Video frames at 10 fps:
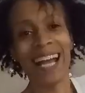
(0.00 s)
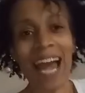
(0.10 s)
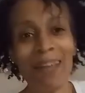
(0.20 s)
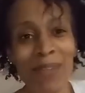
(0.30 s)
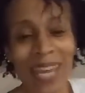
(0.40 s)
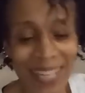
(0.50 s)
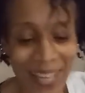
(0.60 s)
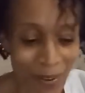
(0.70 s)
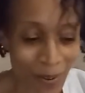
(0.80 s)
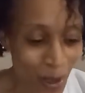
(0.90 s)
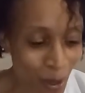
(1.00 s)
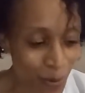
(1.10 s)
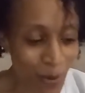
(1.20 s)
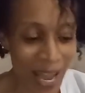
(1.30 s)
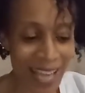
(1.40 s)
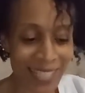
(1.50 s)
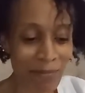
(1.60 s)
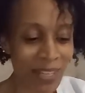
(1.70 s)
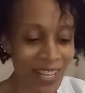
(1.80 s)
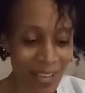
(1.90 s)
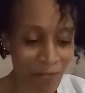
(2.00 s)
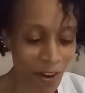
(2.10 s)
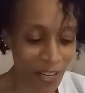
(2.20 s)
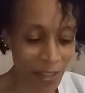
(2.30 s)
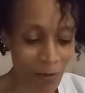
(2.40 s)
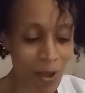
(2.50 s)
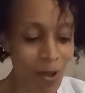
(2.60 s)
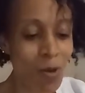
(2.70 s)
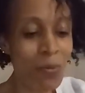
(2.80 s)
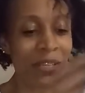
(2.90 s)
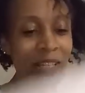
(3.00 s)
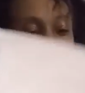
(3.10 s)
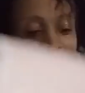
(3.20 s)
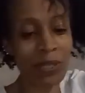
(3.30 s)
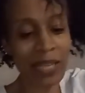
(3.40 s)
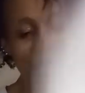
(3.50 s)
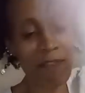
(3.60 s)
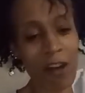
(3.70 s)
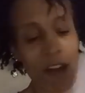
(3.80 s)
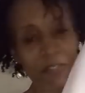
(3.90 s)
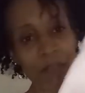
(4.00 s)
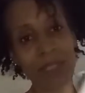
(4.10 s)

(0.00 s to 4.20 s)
I got me another robe, you guys. I've been looking for another robe, and this one was half off.